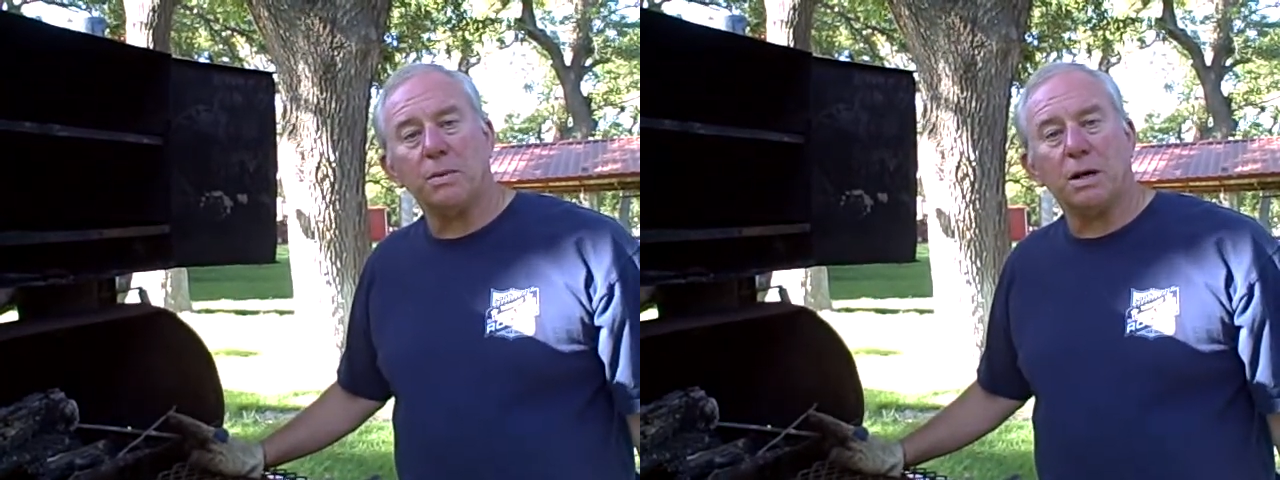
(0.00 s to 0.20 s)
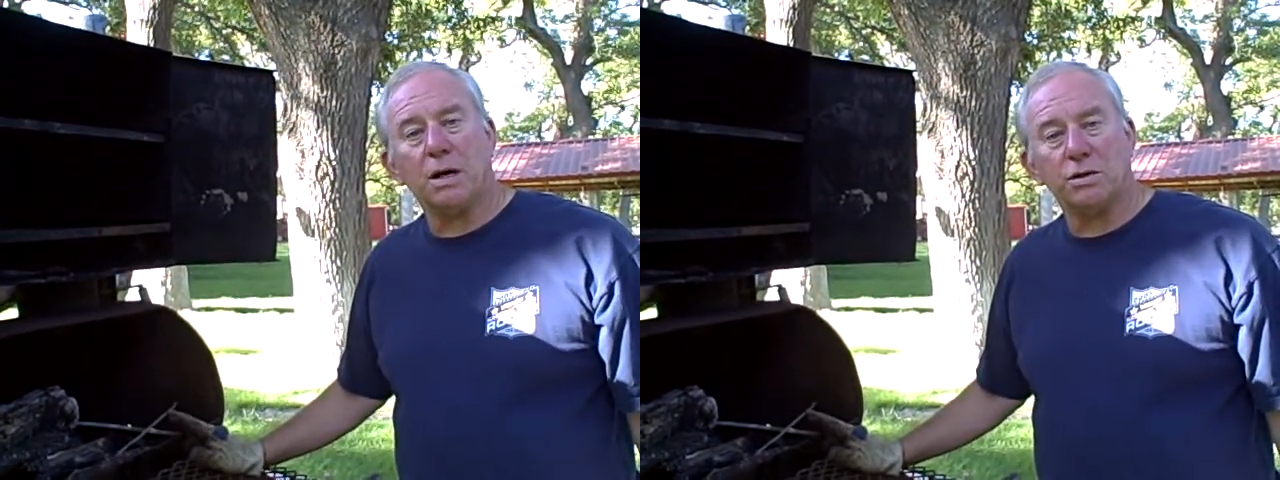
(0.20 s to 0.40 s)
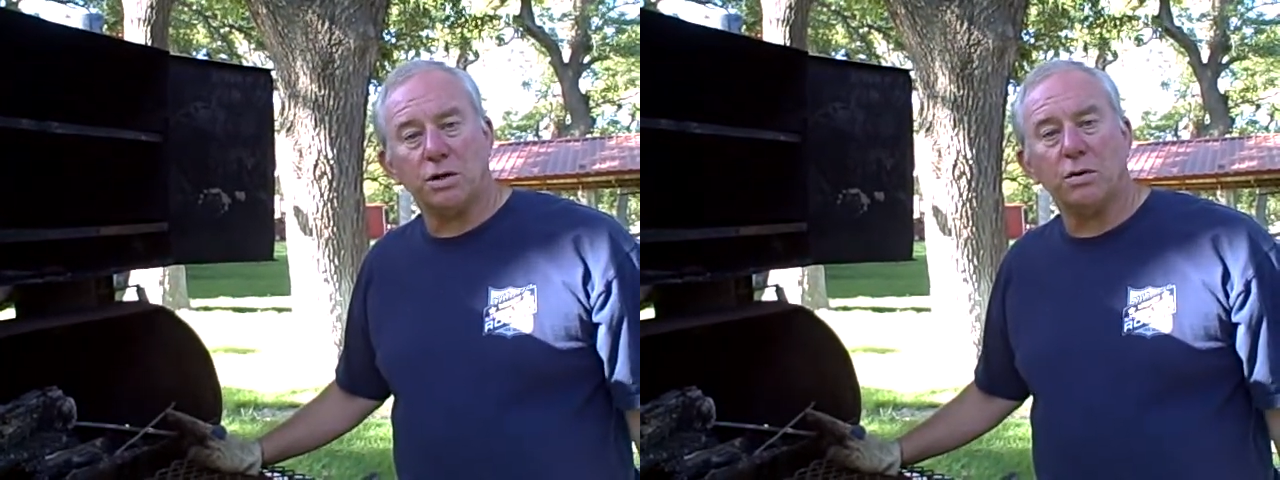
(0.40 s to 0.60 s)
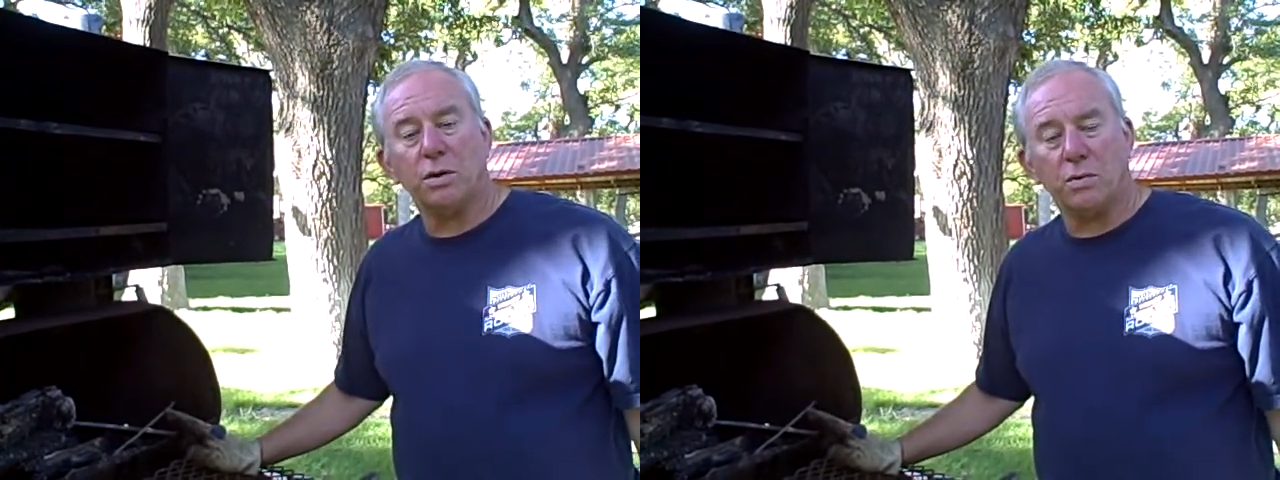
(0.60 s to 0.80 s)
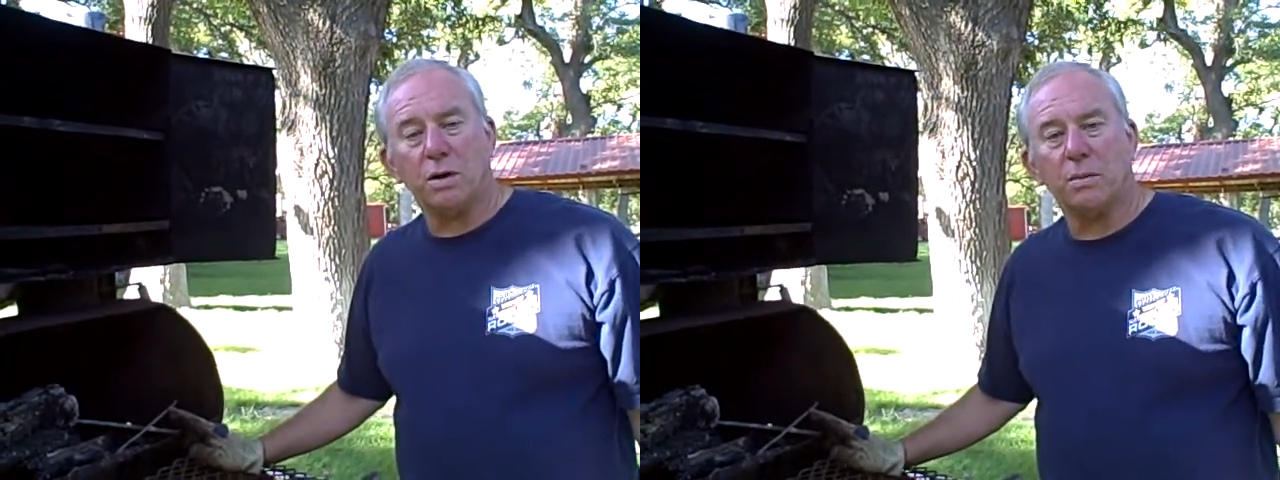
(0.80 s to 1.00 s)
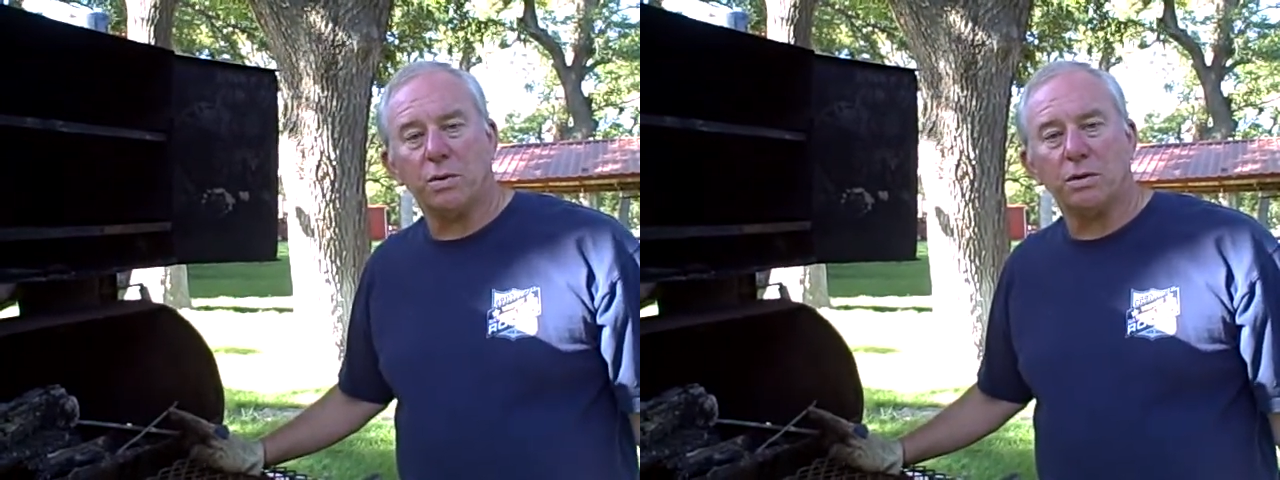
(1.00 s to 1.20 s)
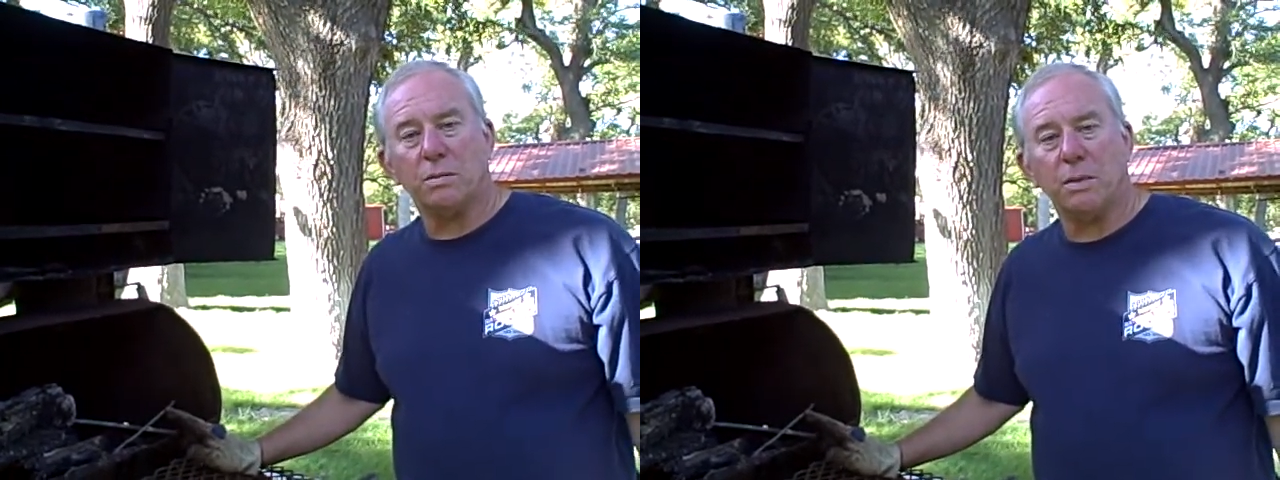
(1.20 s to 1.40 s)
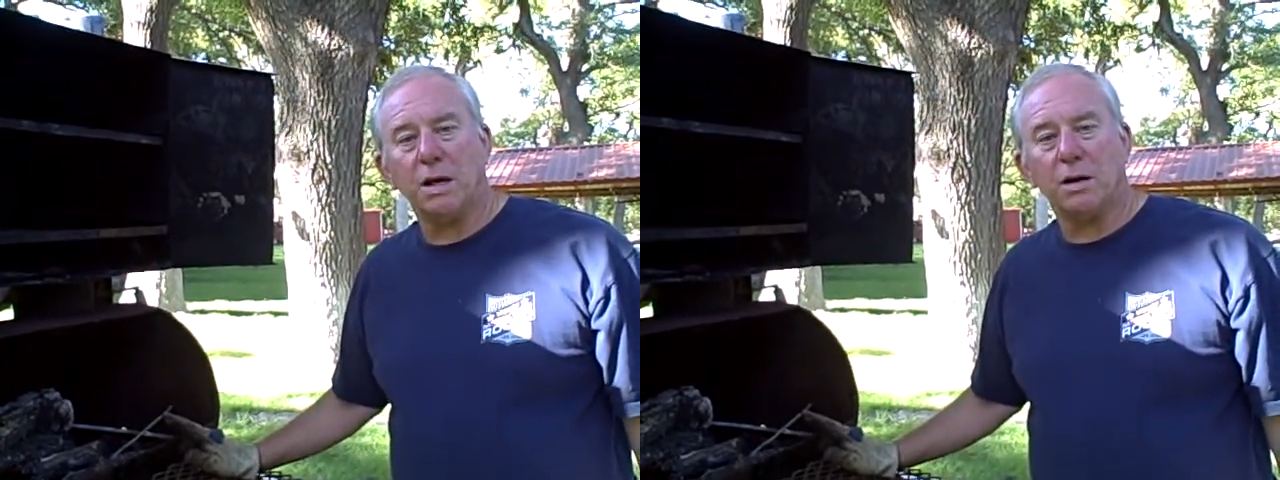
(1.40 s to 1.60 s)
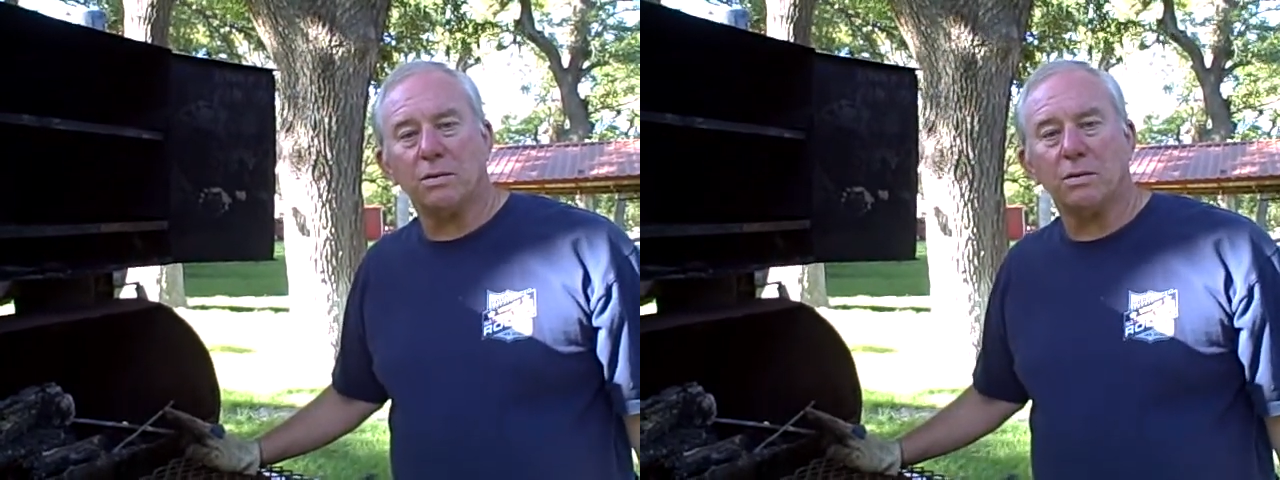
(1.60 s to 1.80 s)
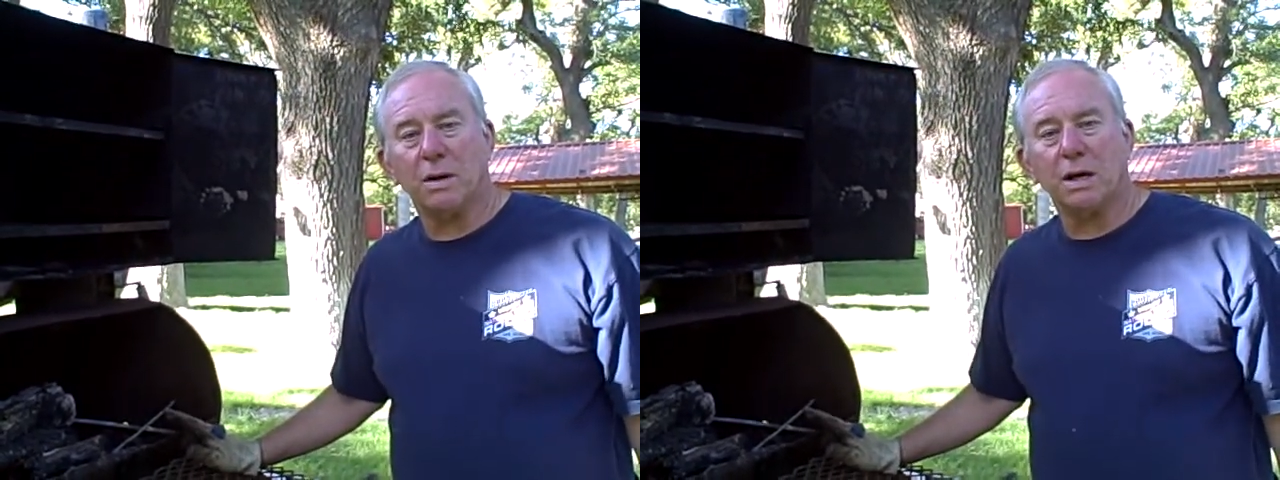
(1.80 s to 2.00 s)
and I'll show you when I put the meat on